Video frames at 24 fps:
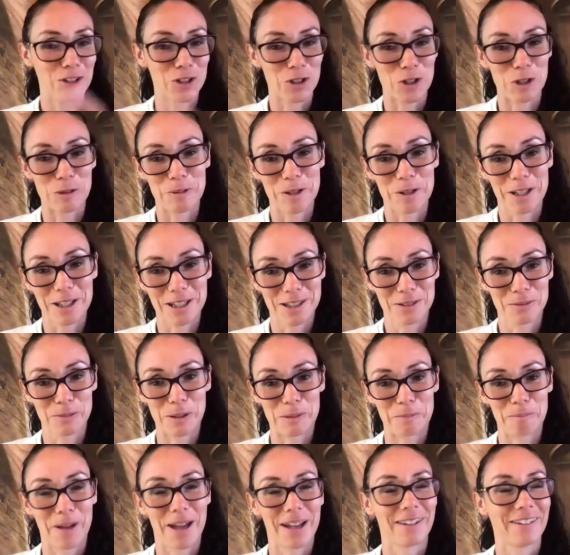too because
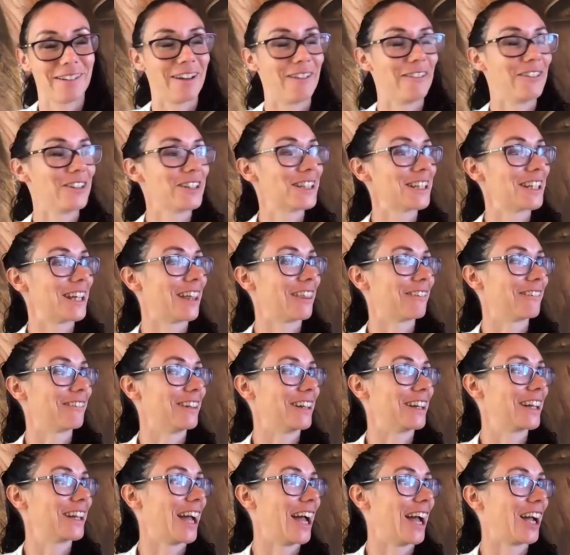when Matt and I were together
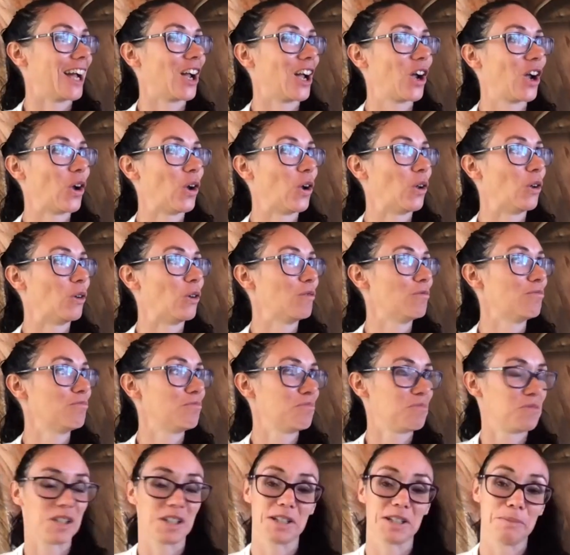in Cancun
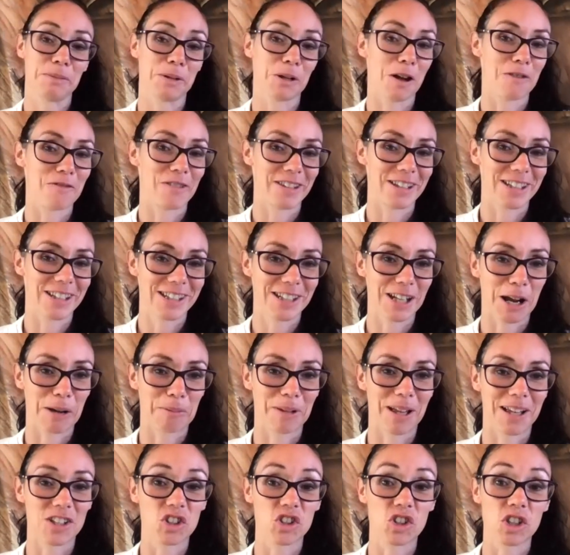just a bit over this time
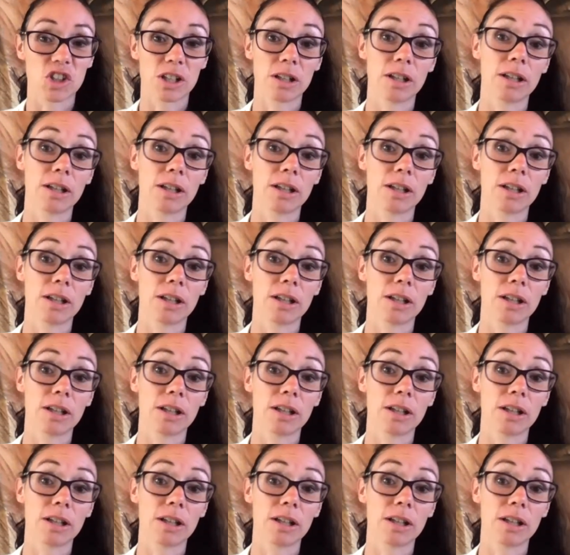last year,